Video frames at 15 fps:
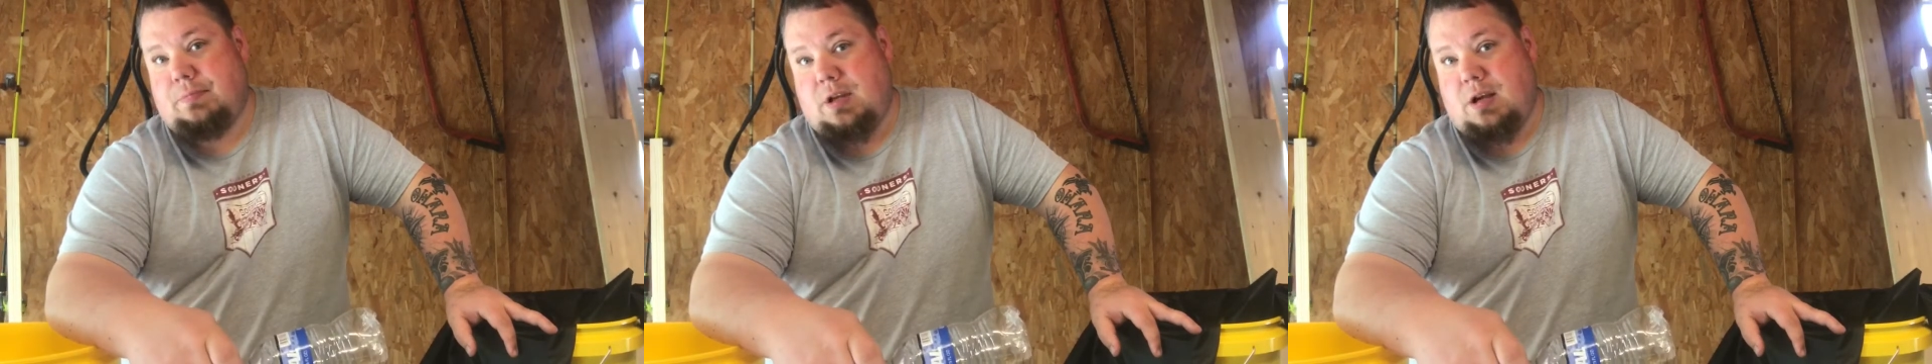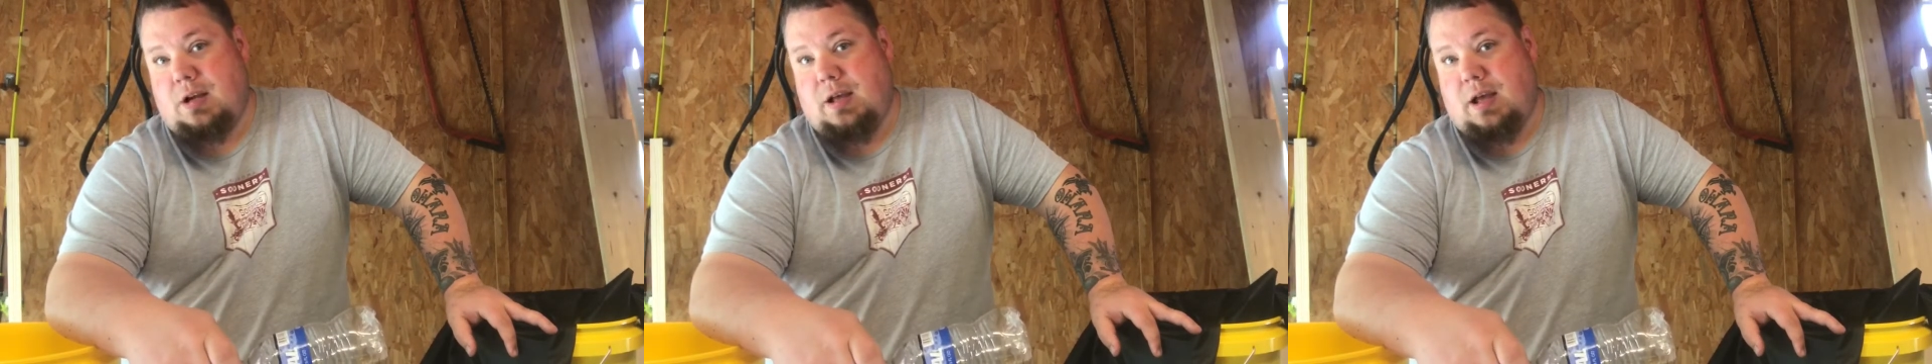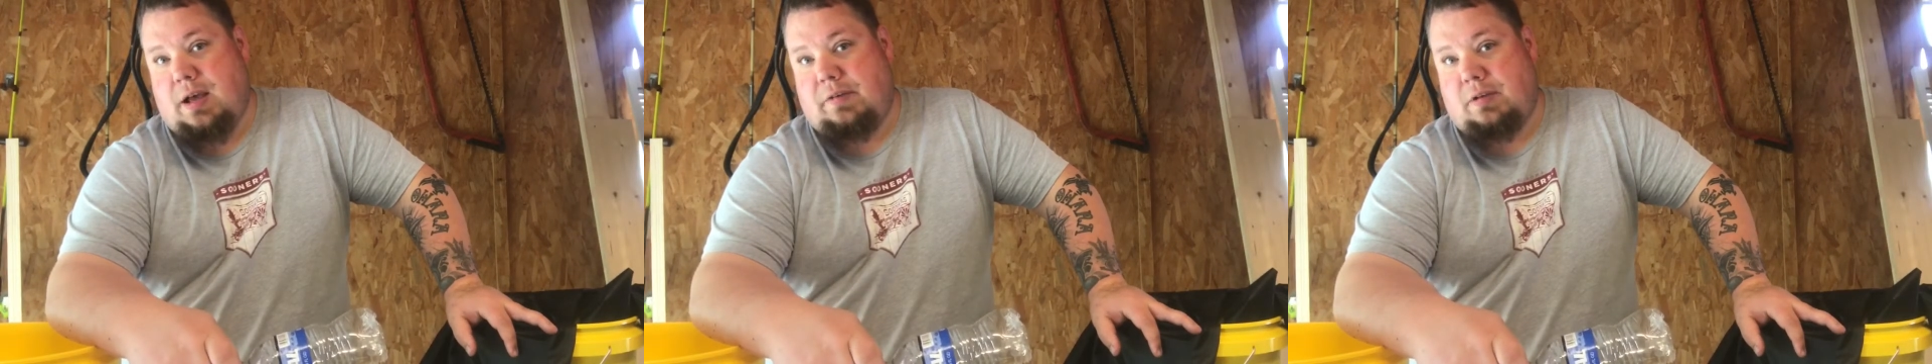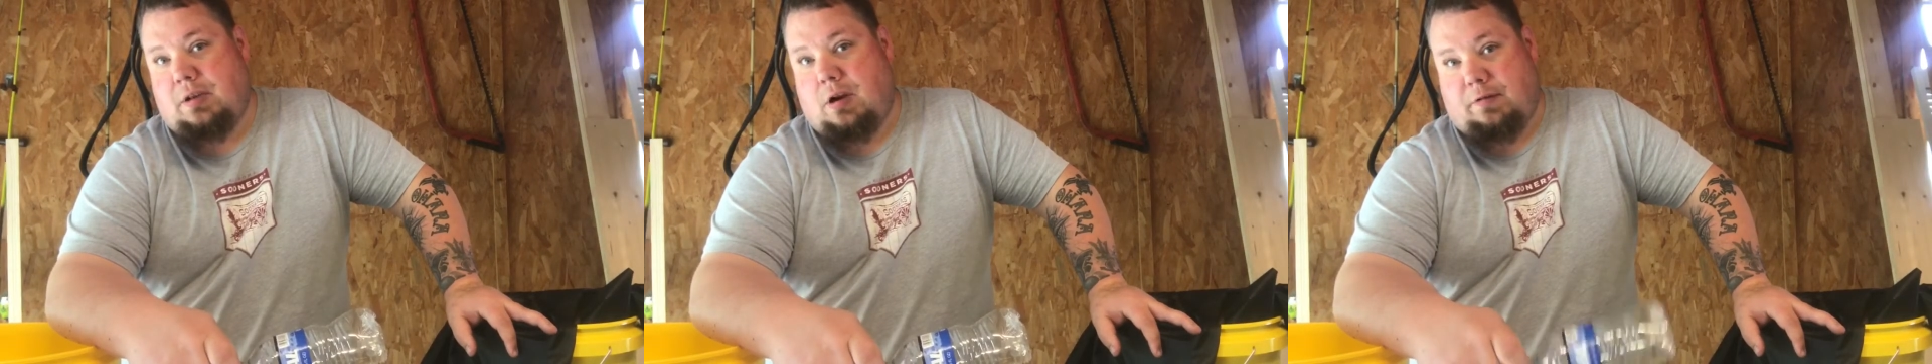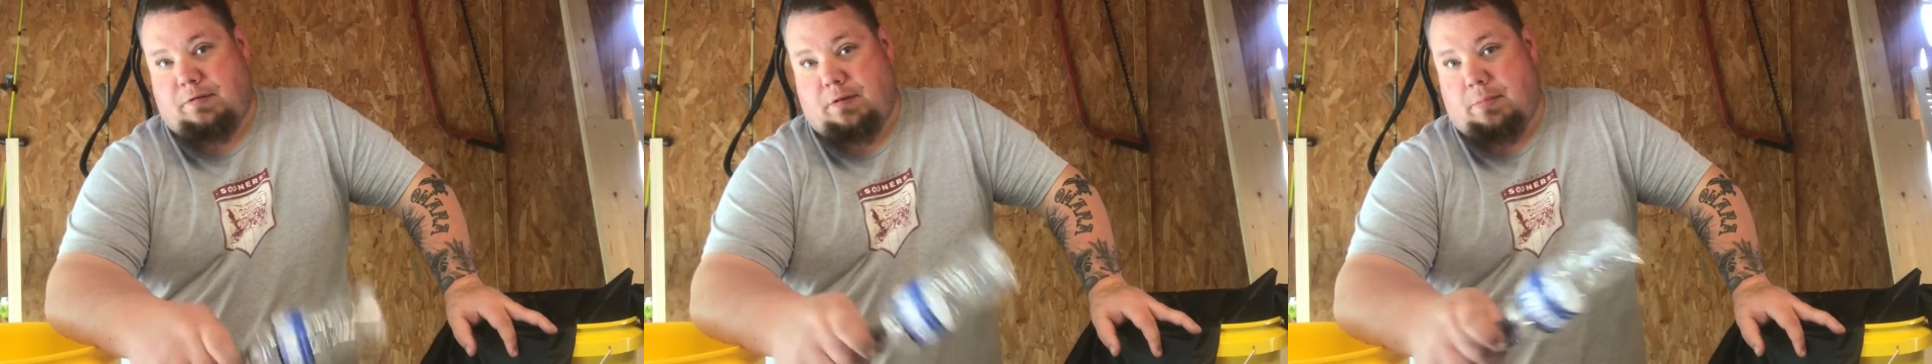there you have it,
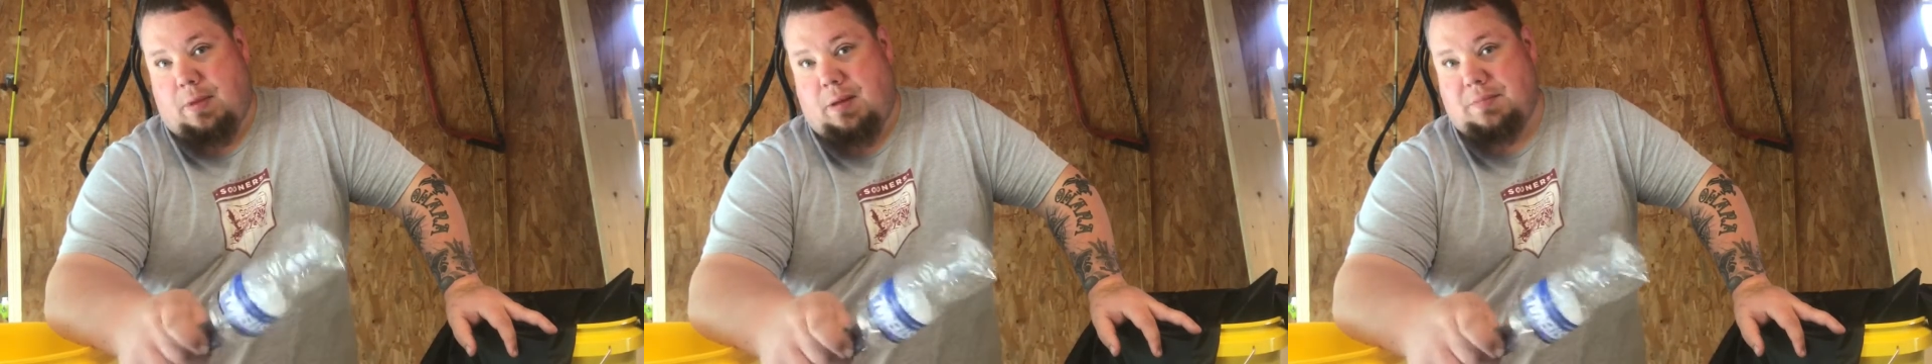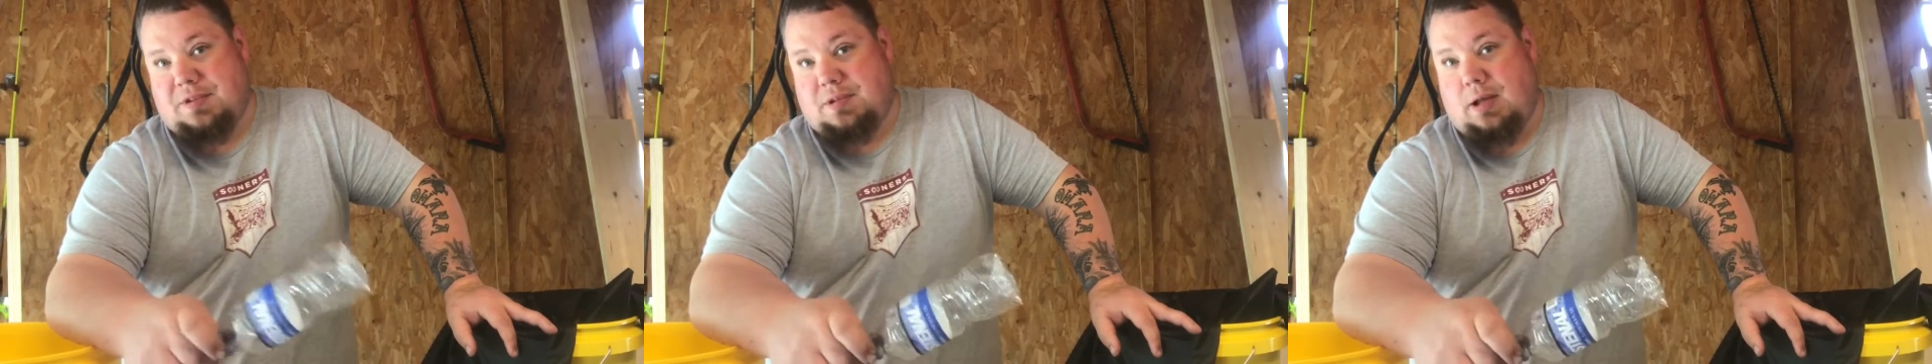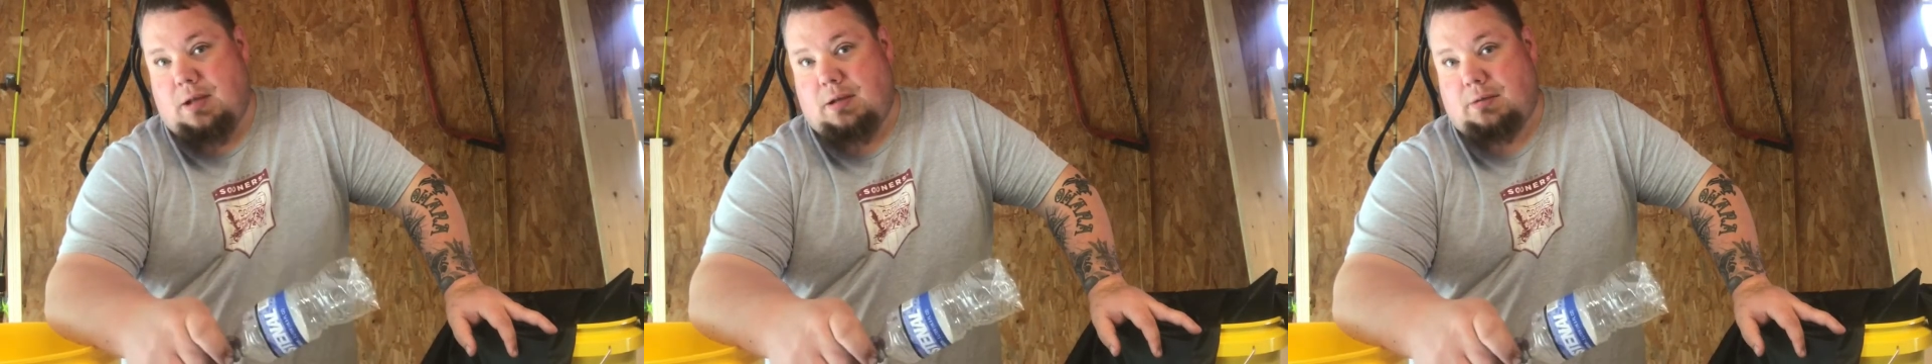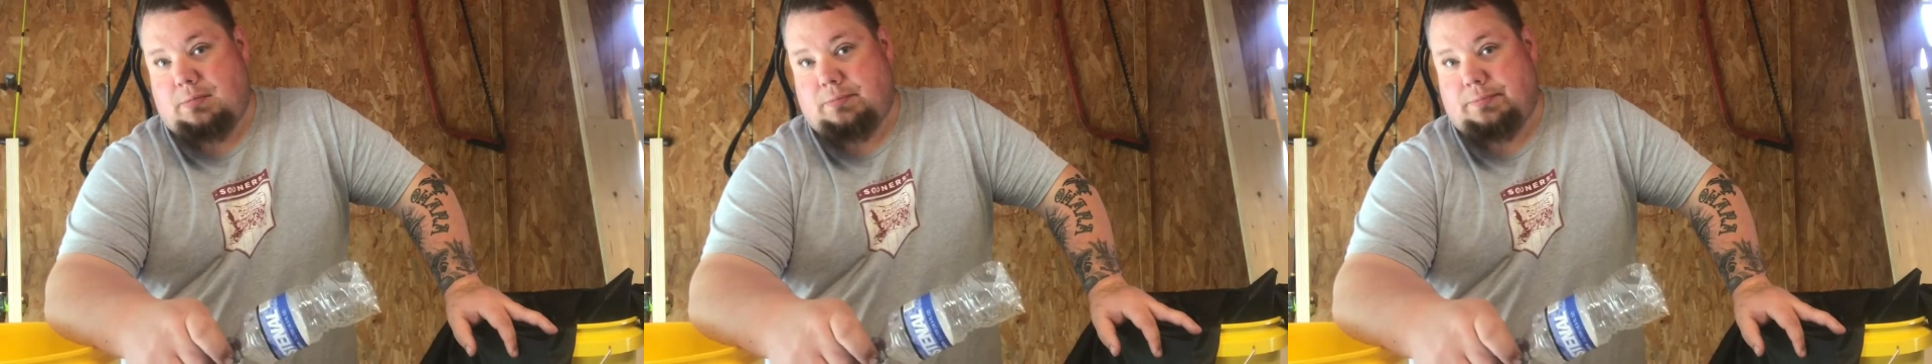learn from my mistake.